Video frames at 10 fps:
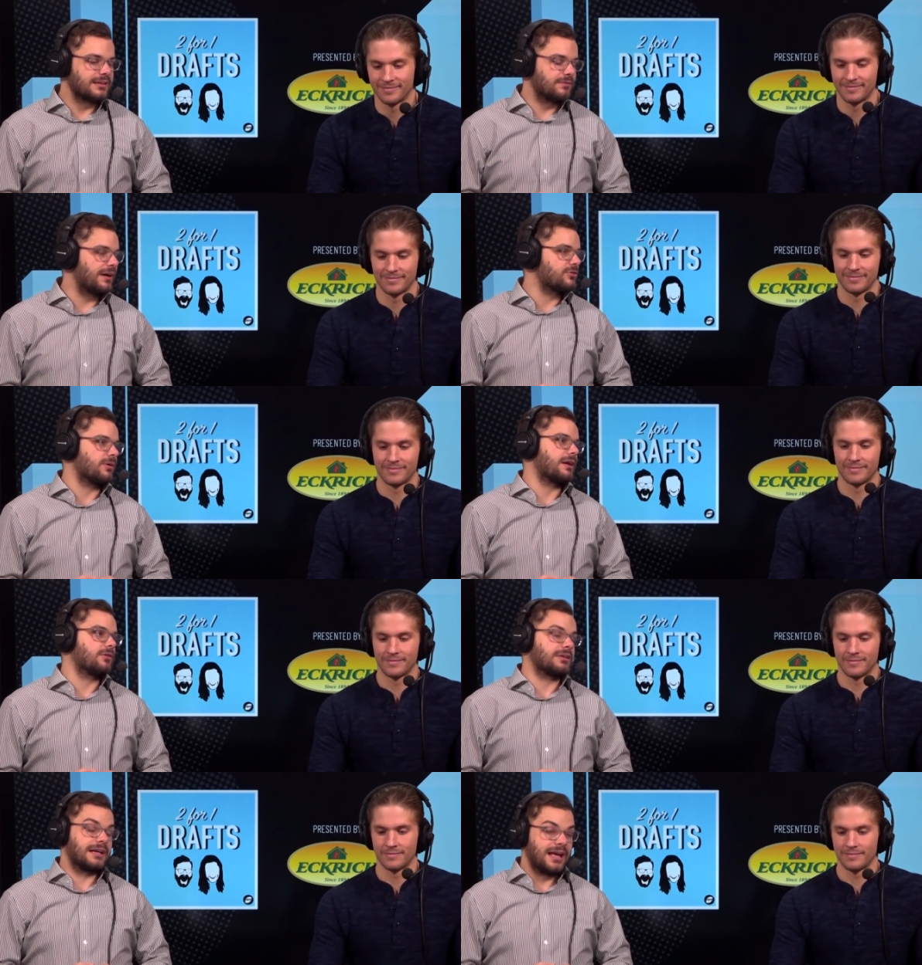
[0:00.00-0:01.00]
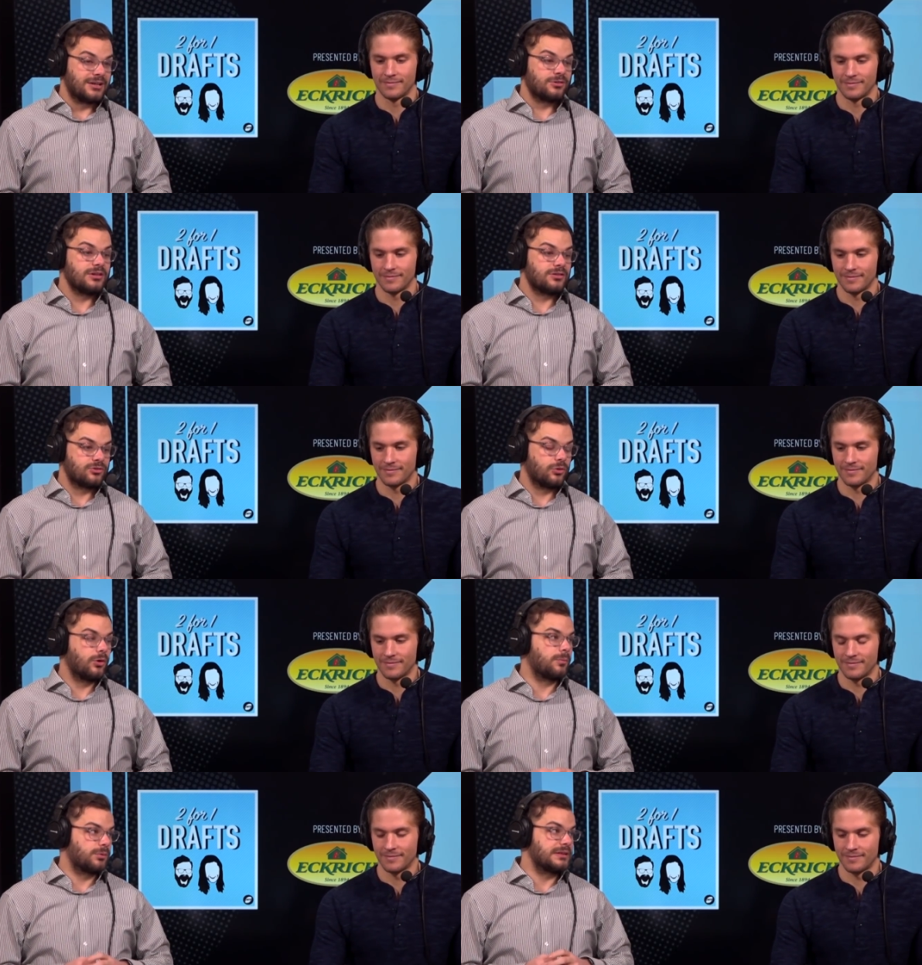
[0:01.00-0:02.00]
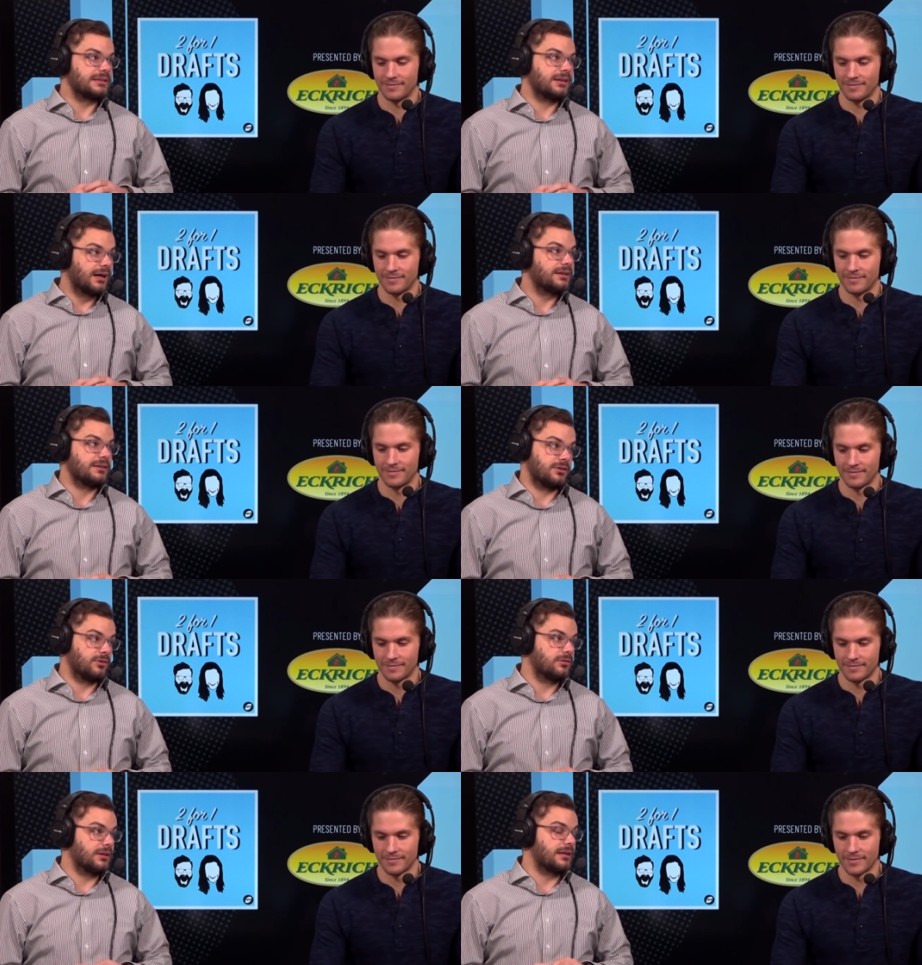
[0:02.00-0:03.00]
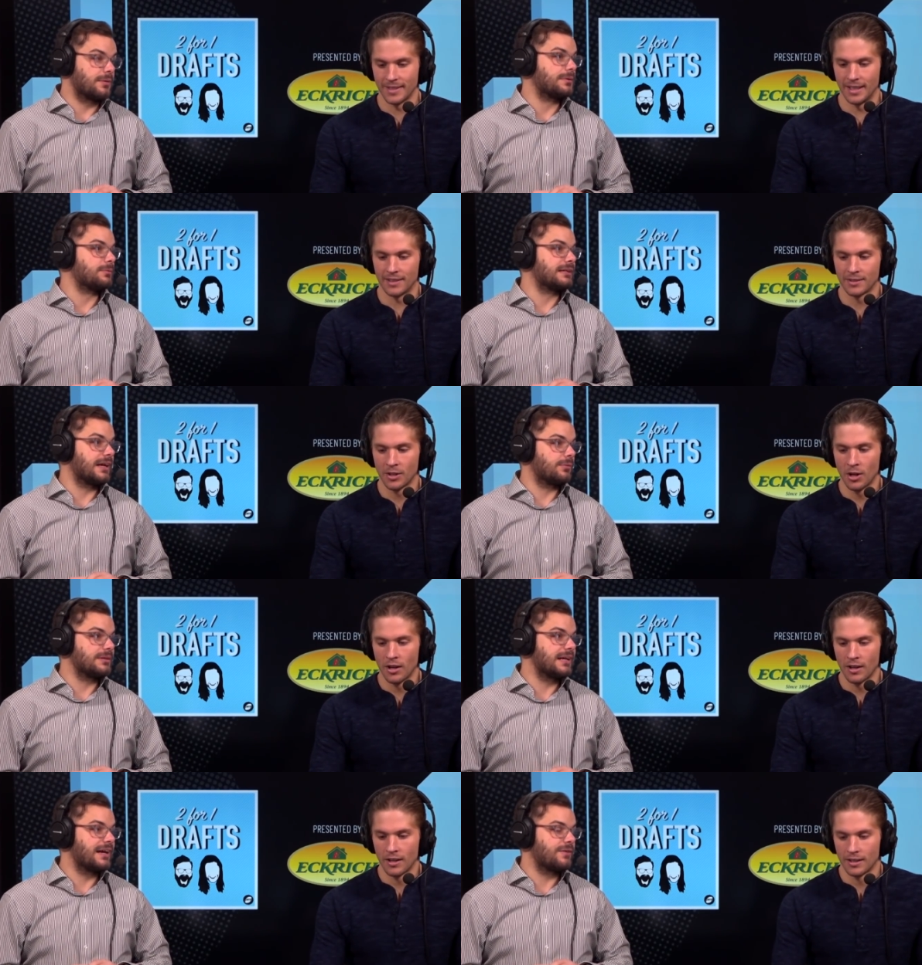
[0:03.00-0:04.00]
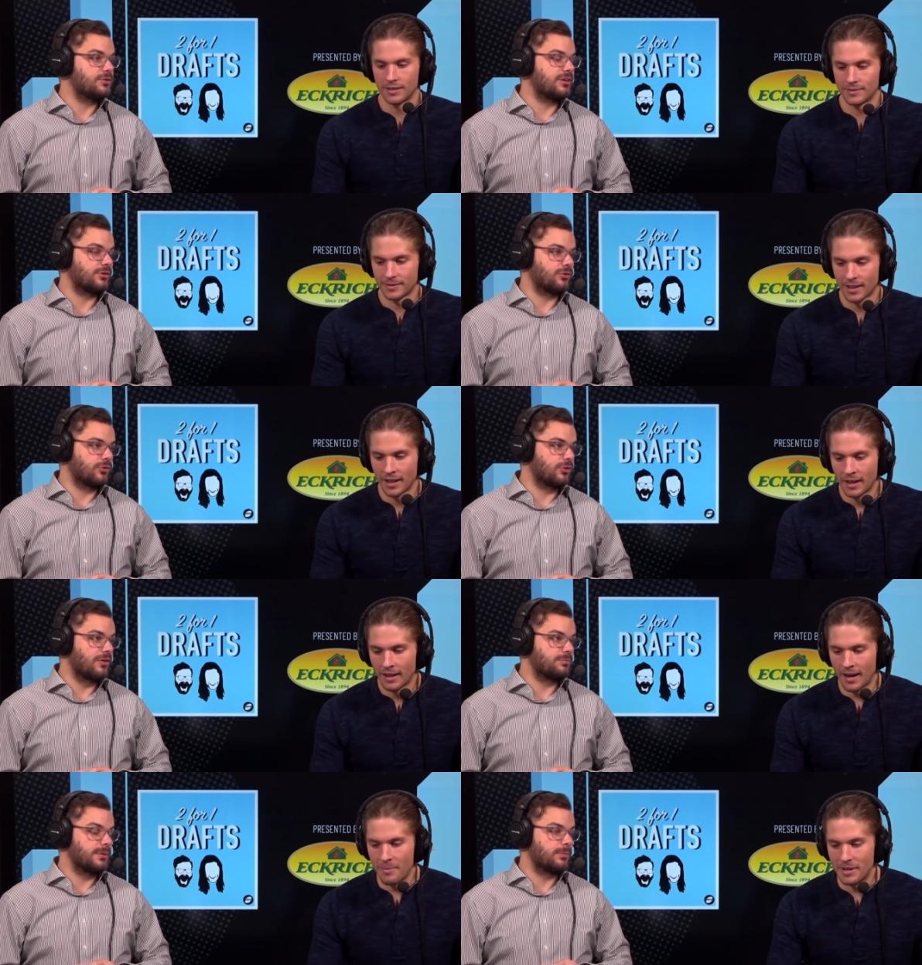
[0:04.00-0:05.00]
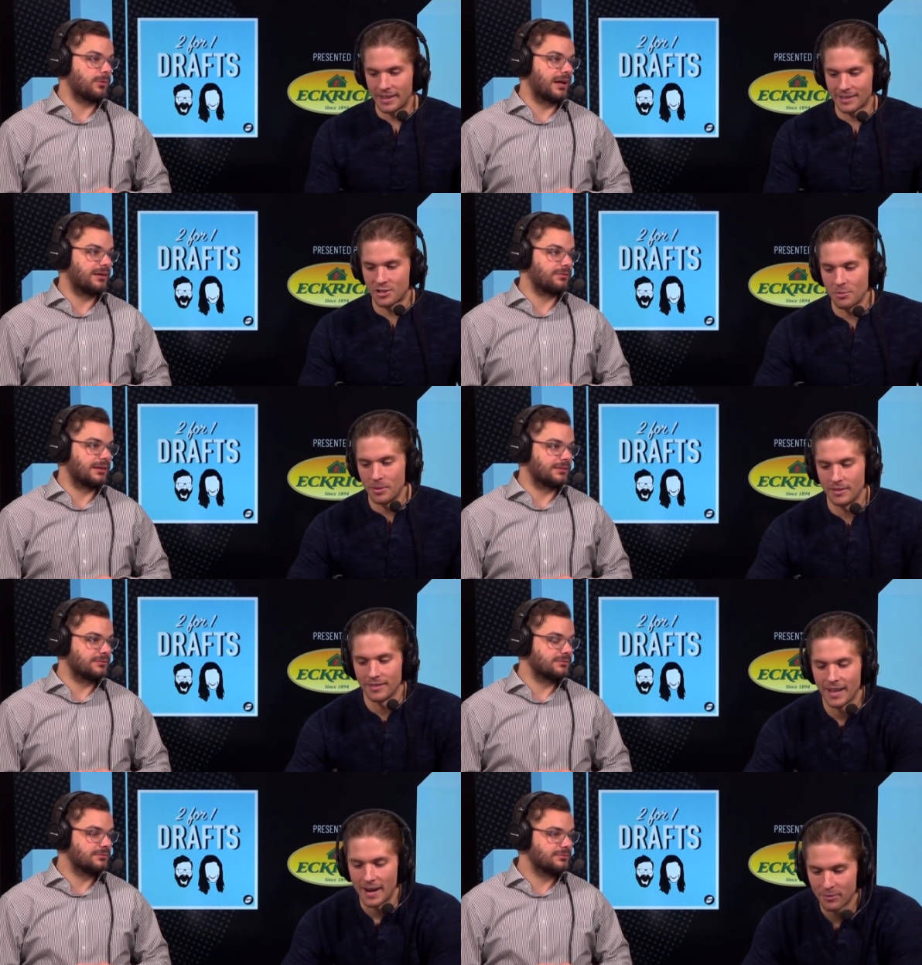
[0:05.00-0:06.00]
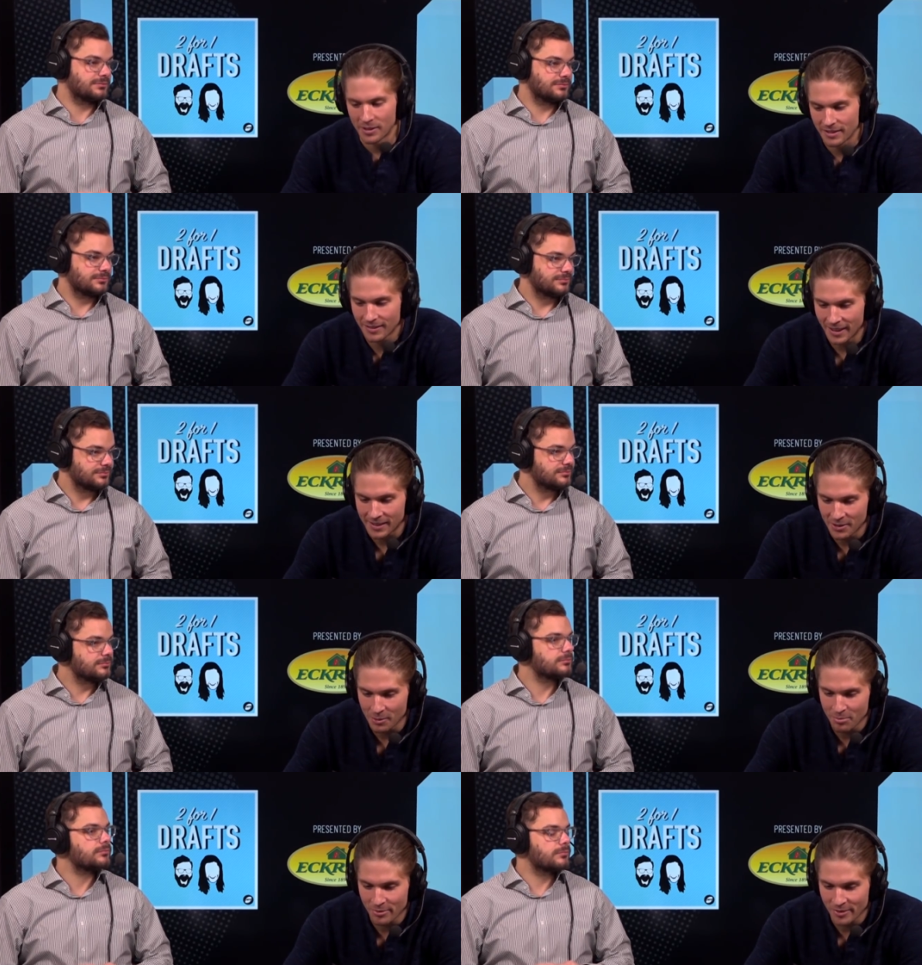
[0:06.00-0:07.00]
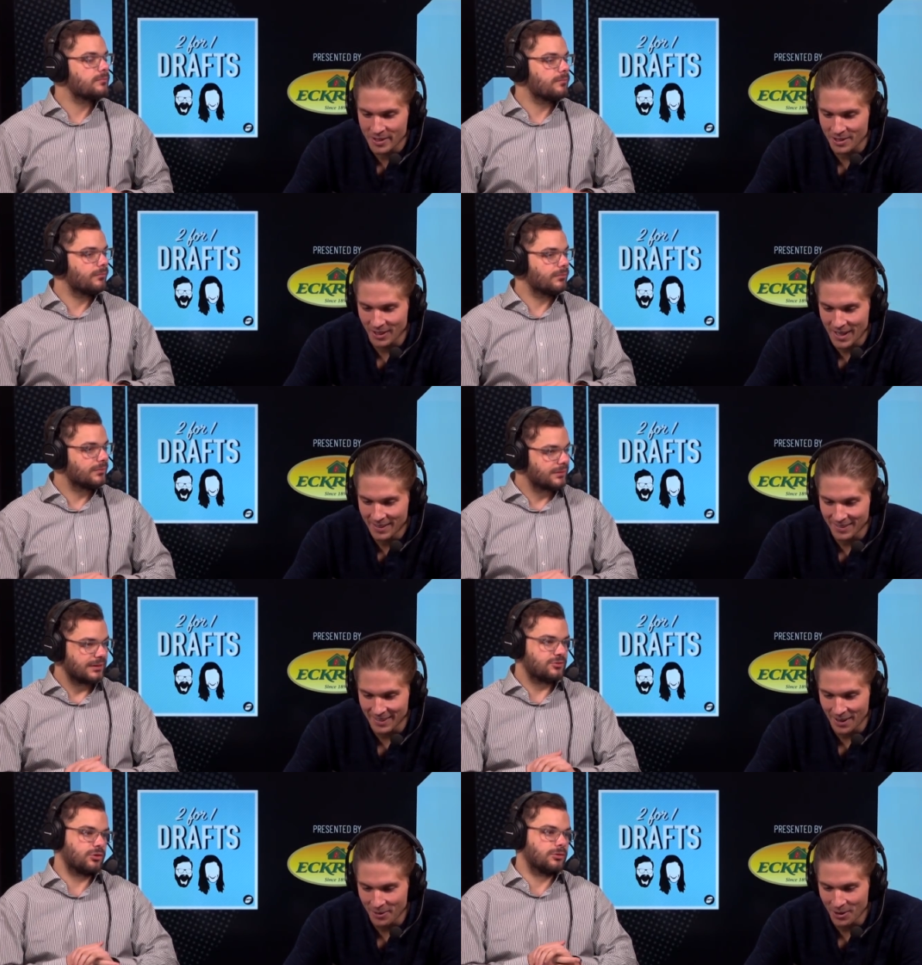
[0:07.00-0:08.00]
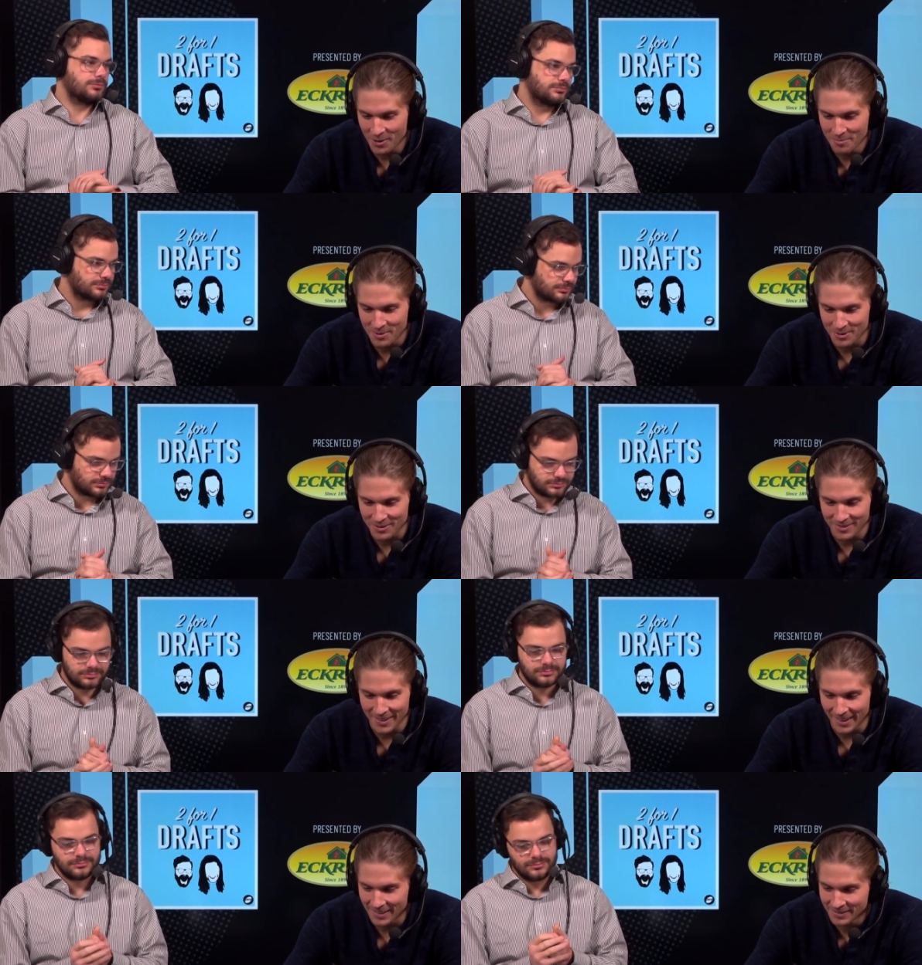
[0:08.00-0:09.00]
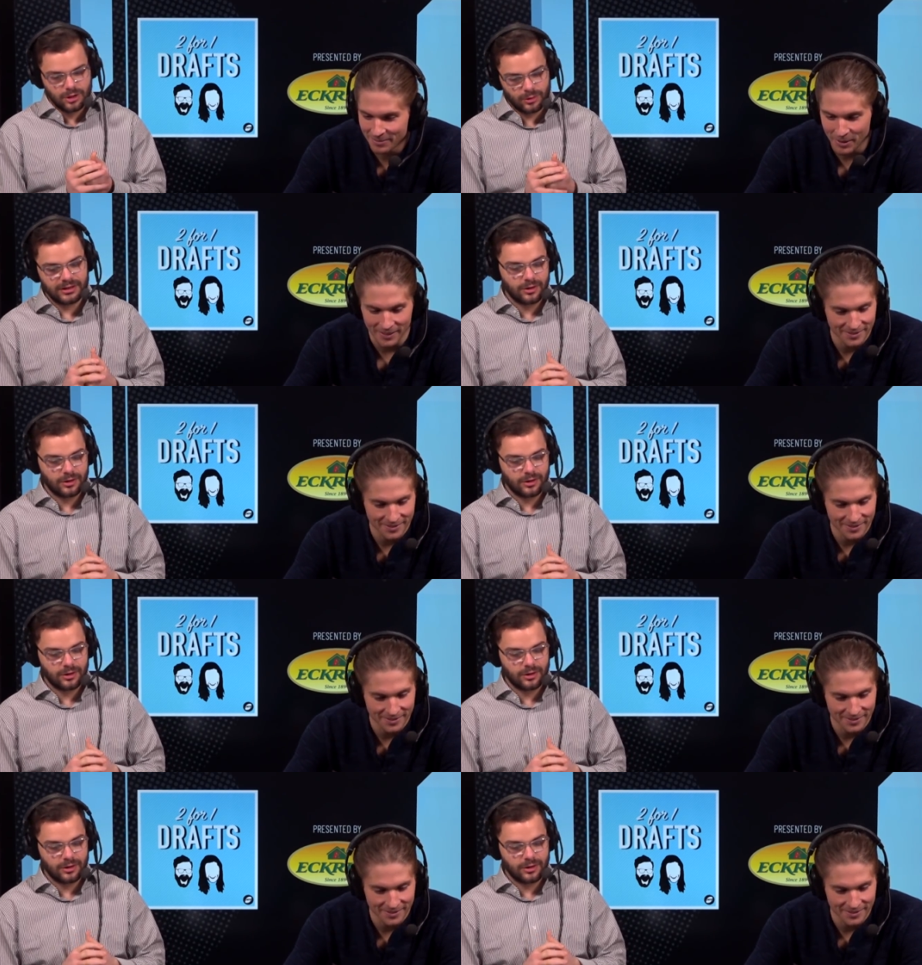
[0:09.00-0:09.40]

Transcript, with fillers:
Speaker 1: the advice right now. Like, hey, you need to show up pretty cut here. Like, I mean, we can't we can't have you take your shirt off. I mean, that should be
Speaker 2: every like you're a professional athlete. True. hope you. Yeah.
Speaker 1: No, I